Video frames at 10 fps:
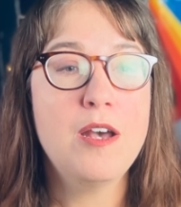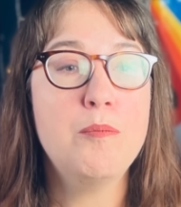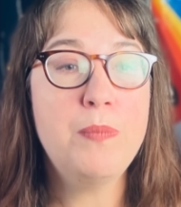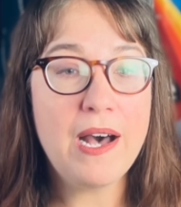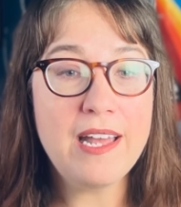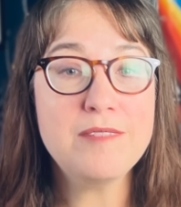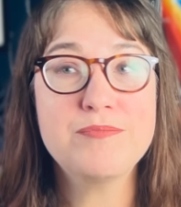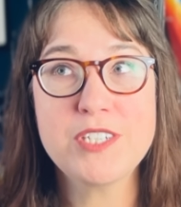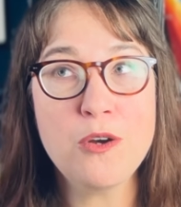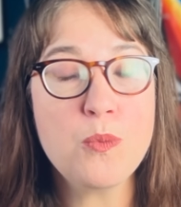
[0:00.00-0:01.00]

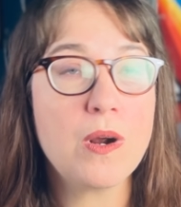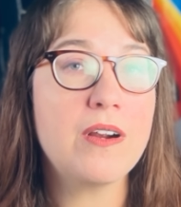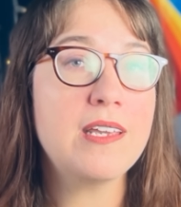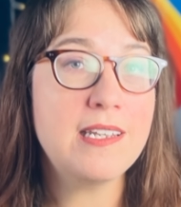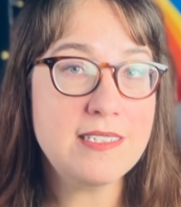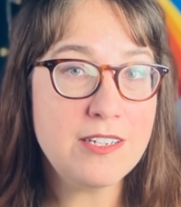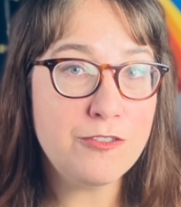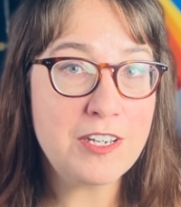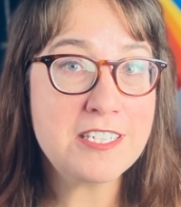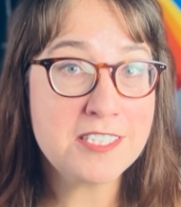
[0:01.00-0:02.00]
But don't worry, he did face